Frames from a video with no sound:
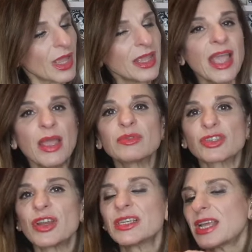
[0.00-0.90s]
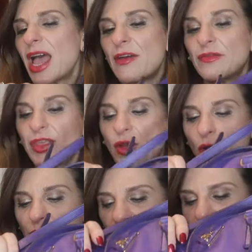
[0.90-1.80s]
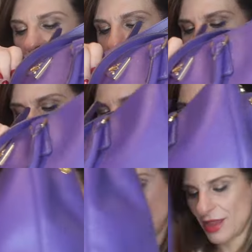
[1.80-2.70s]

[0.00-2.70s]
Yeah, it was great to have the option at the time.